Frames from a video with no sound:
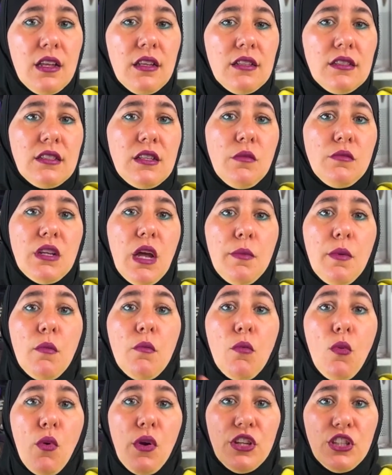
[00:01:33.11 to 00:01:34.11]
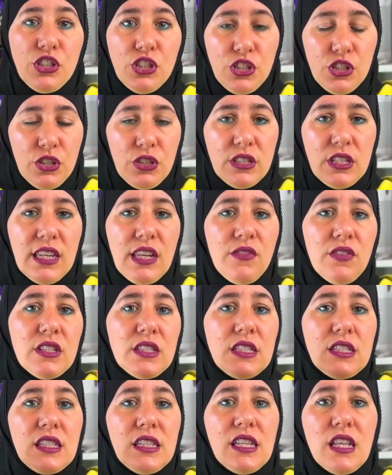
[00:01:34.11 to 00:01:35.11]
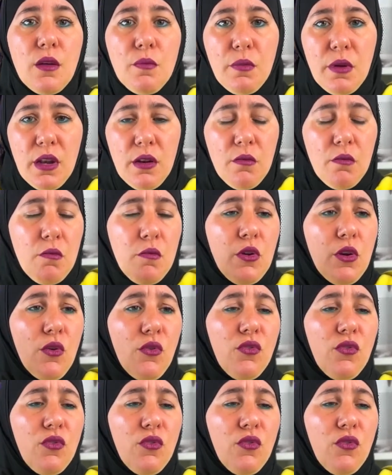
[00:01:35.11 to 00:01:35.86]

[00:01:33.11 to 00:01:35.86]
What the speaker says: some type of moisture to give it slip and,